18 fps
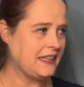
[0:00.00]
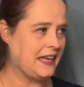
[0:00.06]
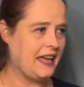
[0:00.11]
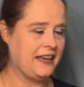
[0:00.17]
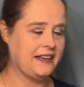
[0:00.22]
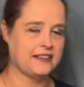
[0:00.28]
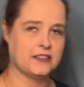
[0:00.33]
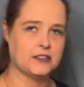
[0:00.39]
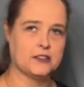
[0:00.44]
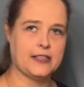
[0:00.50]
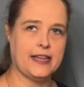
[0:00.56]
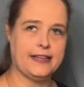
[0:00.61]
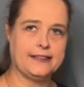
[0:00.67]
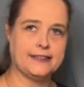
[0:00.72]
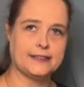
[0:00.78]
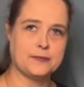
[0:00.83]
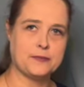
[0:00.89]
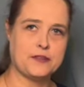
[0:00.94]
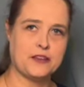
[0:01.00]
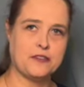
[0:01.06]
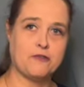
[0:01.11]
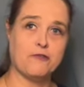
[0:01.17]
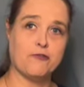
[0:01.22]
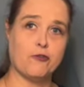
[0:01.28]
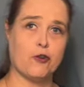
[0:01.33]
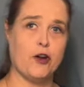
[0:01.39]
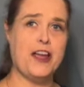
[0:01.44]
candles like something
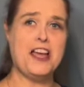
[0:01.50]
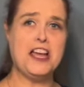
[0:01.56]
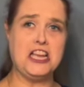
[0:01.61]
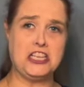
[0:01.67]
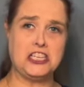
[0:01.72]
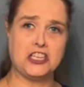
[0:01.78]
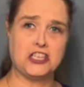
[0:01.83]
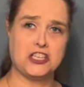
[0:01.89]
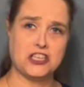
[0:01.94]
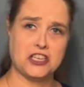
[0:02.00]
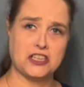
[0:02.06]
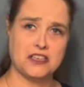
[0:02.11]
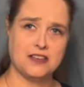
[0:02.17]
fresh.